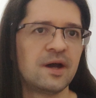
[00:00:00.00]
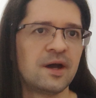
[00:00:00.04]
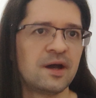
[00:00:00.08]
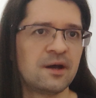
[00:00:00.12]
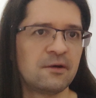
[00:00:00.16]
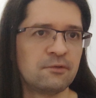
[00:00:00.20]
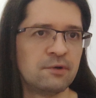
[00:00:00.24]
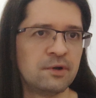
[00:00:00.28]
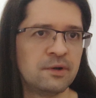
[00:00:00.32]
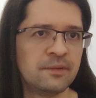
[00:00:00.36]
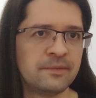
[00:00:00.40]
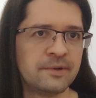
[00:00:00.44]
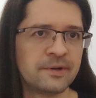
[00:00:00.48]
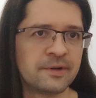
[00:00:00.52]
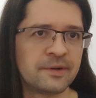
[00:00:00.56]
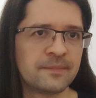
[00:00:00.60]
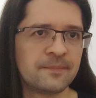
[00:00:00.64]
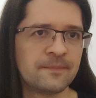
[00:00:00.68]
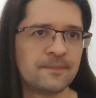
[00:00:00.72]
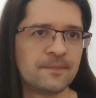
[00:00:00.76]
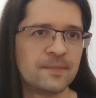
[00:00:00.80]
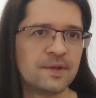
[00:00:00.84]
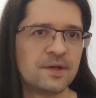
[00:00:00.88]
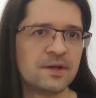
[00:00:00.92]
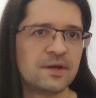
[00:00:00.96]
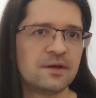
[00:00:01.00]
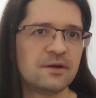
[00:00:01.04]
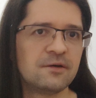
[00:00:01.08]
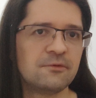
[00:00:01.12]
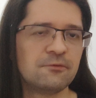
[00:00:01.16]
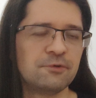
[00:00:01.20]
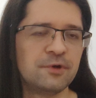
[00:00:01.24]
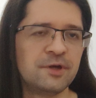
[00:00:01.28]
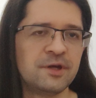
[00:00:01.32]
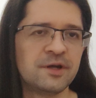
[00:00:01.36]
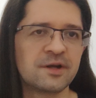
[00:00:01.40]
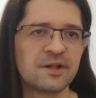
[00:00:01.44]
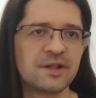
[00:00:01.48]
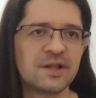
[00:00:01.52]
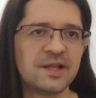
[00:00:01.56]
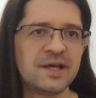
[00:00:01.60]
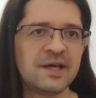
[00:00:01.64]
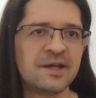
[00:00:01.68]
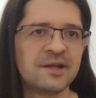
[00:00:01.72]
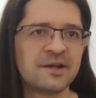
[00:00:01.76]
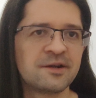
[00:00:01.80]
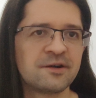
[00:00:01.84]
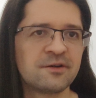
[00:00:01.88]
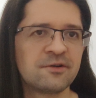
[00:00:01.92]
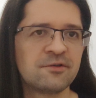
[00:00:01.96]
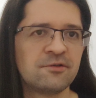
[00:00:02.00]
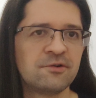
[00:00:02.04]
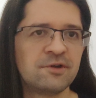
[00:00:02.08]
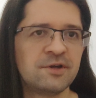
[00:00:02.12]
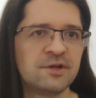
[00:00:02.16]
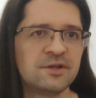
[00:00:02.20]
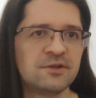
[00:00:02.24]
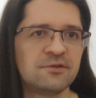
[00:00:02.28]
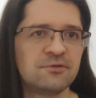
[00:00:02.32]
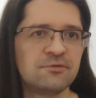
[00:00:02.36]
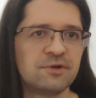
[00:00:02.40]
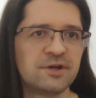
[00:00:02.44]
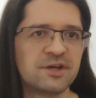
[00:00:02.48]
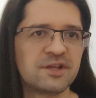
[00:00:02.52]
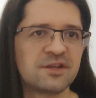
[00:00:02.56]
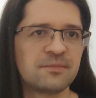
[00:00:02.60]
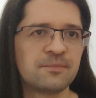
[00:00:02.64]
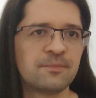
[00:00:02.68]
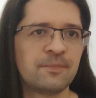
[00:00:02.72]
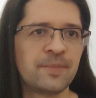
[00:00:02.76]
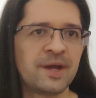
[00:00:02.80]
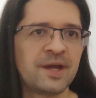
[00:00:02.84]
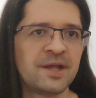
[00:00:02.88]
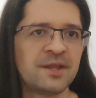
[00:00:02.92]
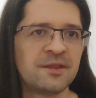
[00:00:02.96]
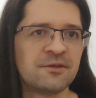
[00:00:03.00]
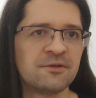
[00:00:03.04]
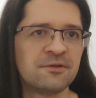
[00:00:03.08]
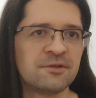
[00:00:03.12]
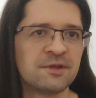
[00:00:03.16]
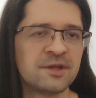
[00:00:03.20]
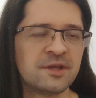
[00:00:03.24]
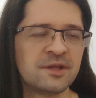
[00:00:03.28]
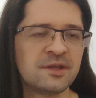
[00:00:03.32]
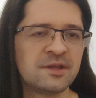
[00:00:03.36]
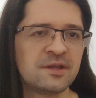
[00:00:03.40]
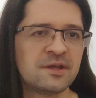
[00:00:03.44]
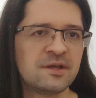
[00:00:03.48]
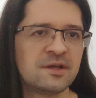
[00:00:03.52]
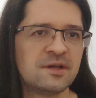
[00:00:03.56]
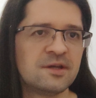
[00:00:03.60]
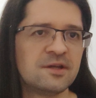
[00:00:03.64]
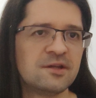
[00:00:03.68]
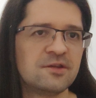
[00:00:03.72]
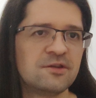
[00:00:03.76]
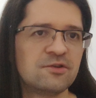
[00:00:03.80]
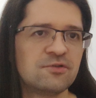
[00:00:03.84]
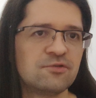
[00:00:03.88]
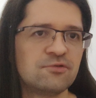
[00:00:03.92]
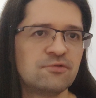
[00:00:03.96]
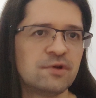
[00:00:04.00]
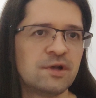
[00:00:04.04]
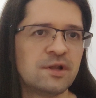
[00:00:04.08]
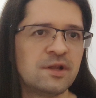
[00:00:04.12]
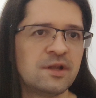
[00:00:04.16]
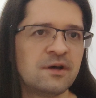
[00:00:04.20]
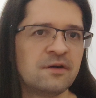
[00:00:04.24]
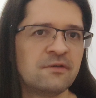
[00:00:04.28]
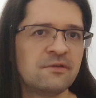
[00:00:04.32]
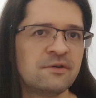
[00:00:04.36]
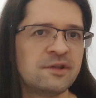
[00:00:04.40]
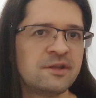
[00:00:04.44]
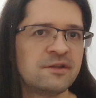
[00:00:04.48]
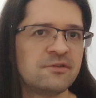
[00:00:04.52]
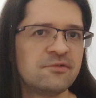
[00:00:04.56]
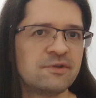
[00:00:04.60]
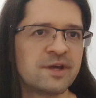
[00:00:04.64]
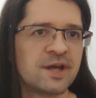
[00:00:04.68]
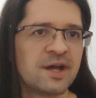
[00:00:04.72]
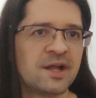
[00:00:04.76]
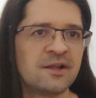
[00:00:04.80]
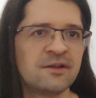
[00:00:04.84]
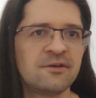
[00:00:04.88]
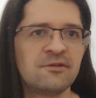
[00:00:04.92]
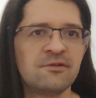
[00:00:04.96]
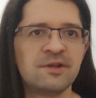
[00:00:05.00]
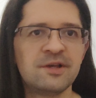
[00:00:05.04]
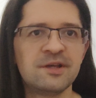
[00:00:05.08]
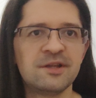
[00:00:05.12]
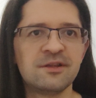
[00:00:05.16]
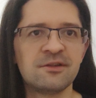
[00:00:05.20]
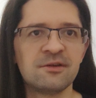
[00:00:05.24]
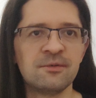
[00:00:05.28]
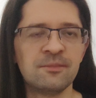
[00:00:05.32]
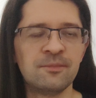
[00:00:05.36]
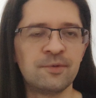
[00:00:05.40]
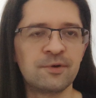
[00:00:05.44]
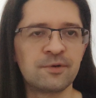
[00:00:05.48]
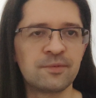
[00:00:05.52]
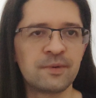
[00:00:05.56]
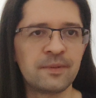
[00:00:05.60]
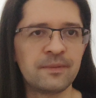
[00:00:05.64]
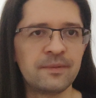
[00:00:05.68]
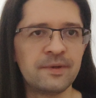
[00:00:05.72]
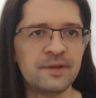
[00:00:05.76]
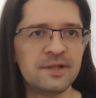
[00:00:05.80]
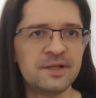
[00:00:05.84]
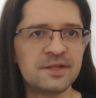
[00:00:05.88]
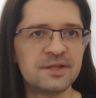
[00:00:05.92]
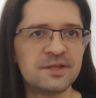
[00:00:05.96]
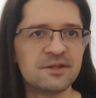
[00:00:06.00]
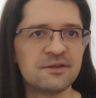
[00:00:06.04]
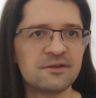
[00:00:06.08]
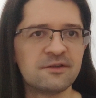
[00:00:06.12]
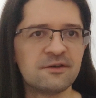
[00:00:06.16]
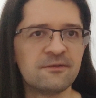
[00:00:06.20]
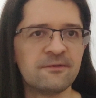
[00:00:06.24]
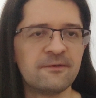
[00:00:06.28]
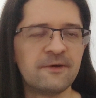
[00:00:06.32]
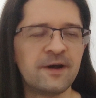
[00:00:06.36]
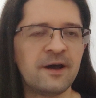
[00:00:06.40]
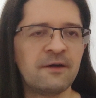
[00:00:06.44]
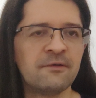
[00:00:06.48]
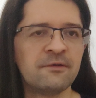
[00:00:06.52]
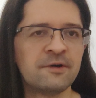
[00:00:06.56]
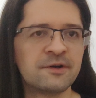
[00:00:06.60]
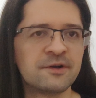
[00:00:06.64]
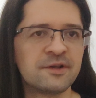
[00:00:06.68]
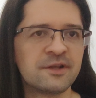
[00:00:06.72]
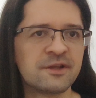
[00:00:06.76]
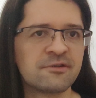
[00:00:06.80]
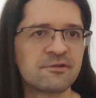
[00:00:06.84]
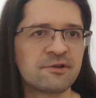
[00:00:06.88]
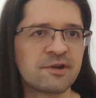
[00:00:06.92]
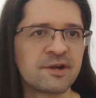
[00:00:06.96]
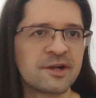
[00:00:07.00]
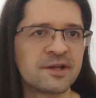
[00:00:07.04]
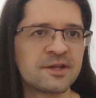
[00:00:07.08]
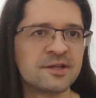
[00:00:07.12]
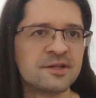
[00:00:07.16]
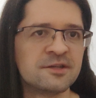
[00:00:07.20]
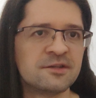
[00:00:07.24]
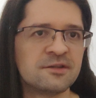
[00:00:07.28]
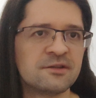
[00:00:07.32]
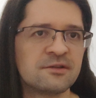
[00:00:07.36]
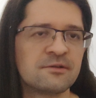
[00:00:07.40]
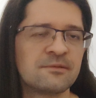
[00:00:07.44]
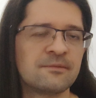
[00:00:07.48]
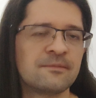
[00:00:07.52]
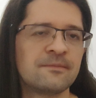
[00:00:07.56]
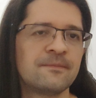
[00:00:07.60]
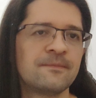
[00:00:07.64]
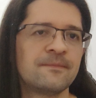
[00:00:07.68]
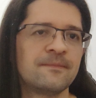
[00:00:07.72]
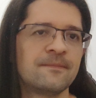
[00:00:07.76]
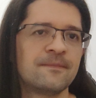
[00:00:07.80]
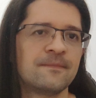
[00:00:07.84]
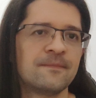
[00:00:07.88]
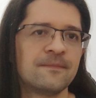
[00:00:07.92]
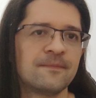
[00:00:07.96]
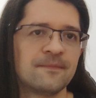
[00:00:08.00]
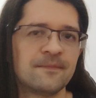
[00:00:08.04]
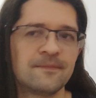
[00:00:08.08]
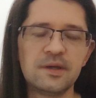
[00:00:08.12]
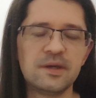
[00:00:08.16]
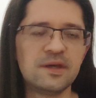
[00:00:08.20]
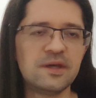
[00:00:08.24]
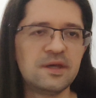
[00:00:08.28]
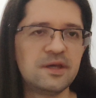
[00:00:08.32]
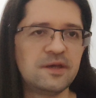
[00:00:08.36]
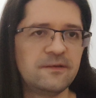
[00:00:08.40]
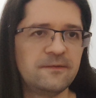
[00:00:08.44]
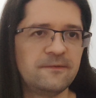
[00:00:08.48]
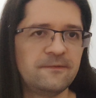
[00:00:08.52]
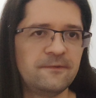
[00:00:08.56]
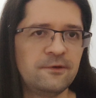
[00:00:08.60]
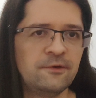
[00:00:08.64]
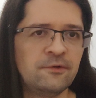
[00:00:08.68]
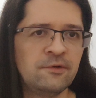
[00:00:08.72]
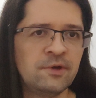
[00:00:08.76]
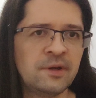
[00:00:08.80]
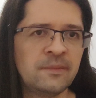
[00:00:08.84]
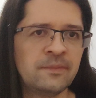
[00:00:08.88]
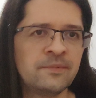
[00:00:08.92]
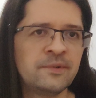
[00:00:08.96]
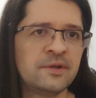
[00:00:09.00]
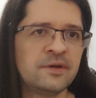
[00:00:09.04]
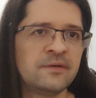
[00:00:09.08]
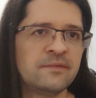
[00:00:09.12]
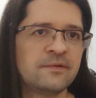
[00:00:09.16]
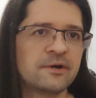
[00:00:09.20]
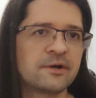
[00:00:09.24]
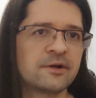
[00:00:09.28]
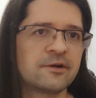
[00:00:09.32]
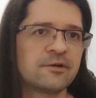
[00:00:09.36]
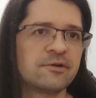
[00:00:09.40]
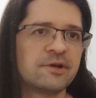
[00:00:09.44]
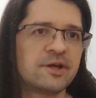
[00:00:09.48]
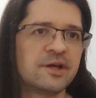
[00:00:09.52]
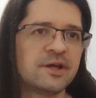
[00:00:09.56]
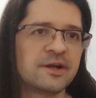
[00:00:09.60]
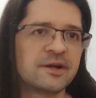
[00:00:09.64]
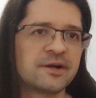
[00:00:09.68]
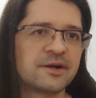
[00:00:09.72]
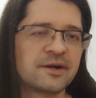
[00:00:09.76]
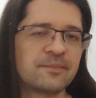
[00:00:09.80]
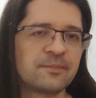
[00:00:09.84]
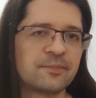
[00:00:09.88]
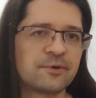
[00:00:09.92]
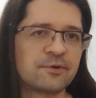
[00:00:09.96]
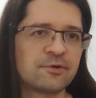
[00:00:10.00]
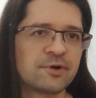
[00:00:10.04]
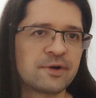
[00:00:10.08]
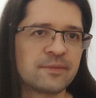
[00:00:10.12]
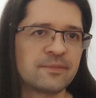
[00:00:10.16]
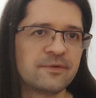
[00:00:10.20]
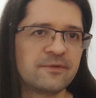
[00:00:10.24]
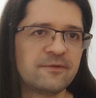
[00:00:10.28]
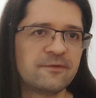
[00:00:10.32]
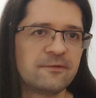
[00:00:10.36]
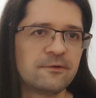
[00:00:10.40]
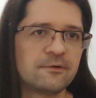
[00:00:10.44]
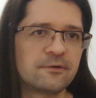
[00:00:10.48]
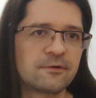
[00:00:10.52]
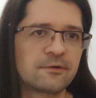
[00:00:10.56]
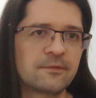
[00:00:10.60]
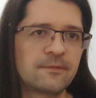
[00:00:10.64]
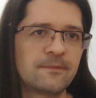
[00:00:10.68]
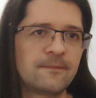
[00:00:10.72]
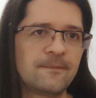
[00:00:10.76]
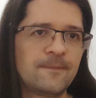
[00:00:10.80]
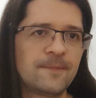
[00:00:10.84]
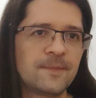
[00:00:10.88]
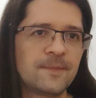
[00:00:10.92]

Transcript: However, we are later going to expand on it to allow us to calculate some probabilities of our strategies. If you have never created a program before,